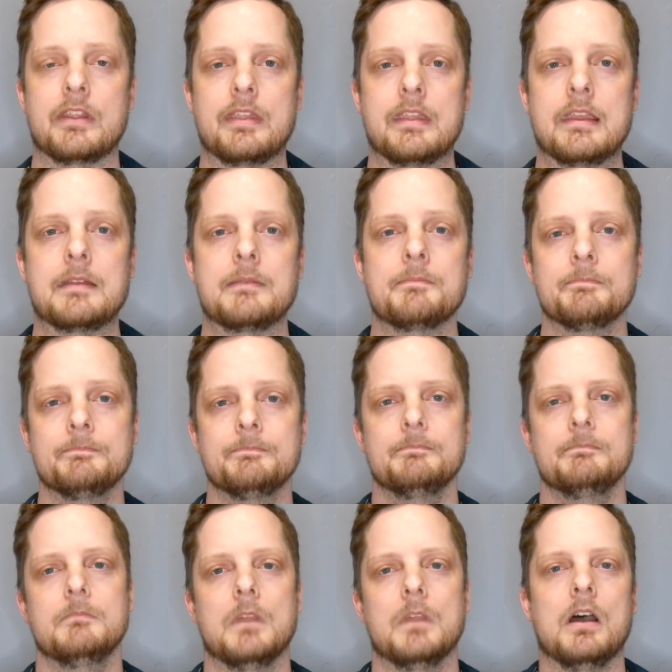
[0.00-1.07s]
and then
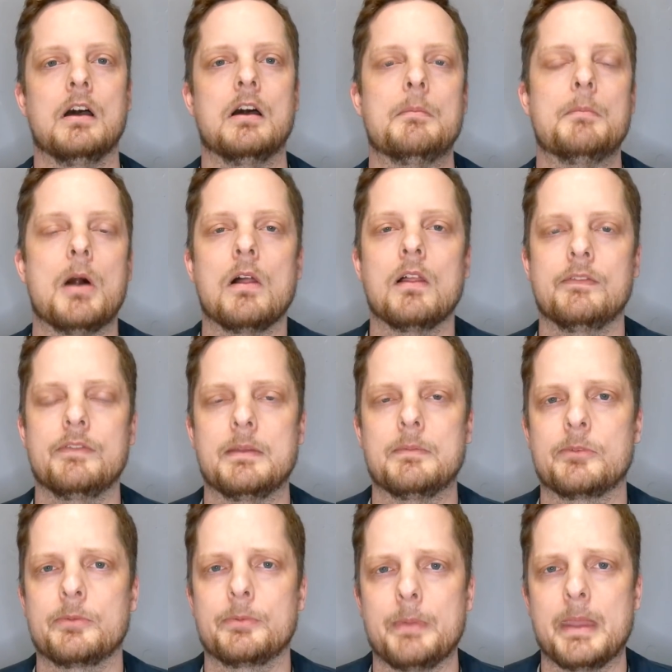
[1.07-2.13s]
um, all of them
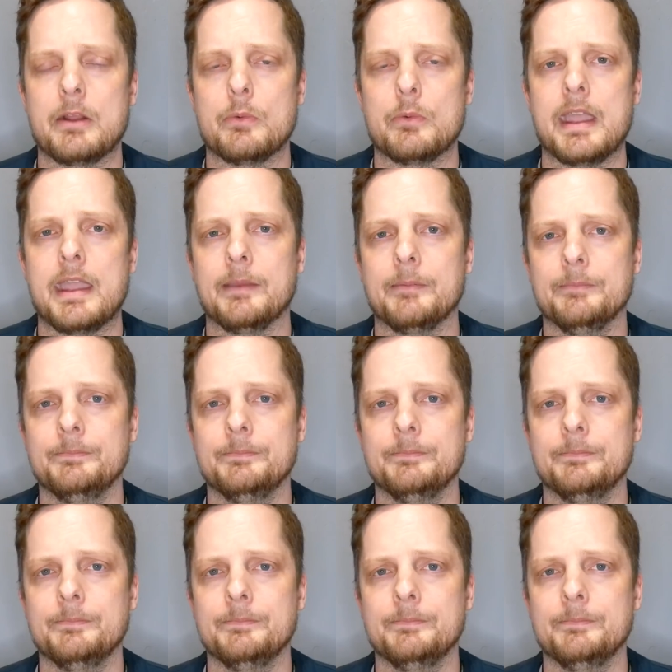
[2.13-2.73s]
sped away.